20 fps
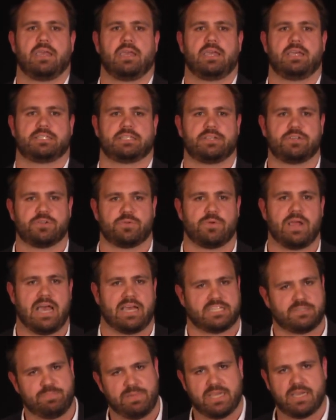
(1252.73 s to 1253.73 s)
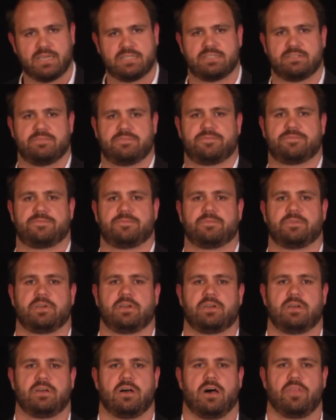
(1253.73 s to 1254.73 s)
is in duress because of,
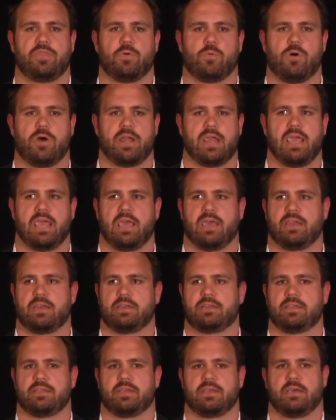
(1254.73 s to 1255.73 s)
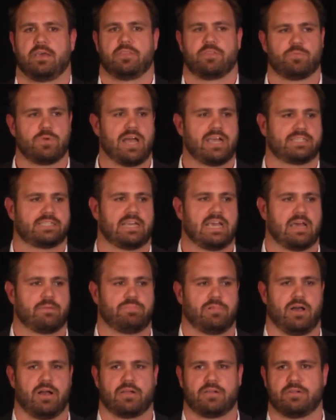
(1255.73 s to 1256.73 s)
on the one hand, the rise in ad
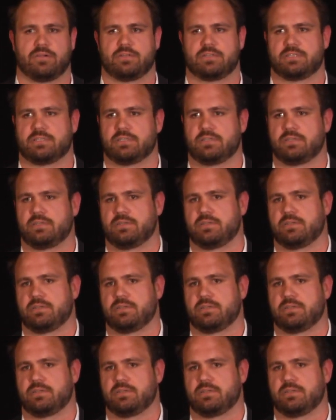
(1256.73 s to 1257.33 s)
blockers.